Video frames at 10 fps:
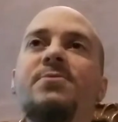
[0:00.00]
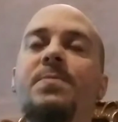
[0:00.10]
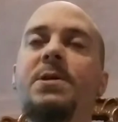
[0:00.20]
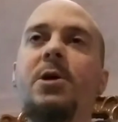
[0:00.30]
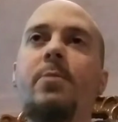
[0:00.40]
gives
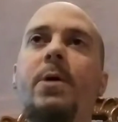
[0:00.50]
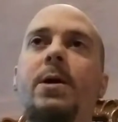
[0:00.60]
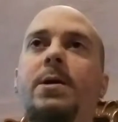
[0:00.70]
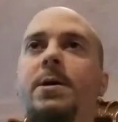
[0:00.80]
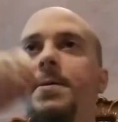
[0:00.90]
him this
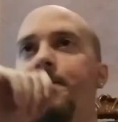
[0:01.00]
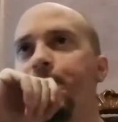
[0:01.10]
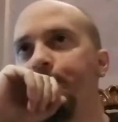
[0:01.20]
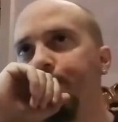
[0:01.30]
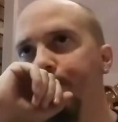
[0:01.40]
harmonica
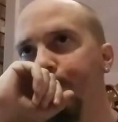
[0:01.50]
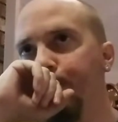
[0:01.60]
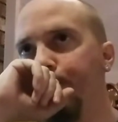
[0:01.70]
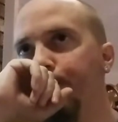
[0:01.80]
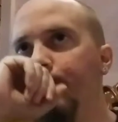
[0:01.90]

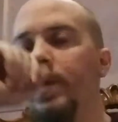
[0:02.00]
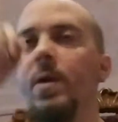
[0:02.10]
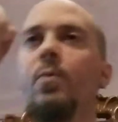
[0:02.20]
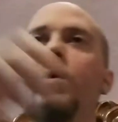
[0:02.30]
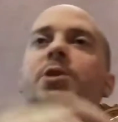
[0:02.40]

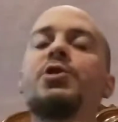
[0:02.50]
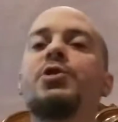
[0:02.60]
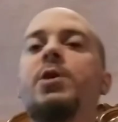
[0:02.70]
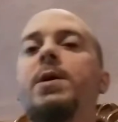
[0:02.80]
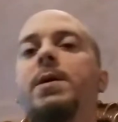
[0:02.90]

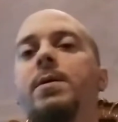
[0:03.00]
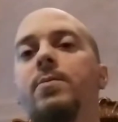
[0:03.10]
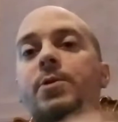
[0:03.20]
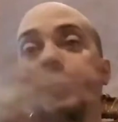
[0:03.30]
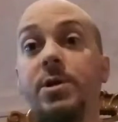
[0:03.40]
which uh,
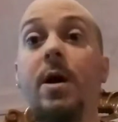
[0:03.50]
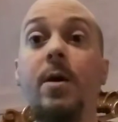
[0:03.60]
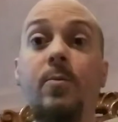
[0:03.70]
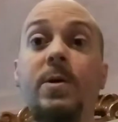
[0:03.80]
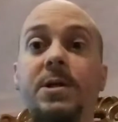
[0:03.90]
which he
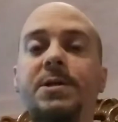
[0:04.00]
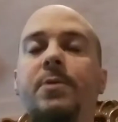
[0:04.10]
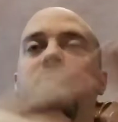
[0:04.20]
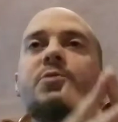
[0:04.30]
got when his son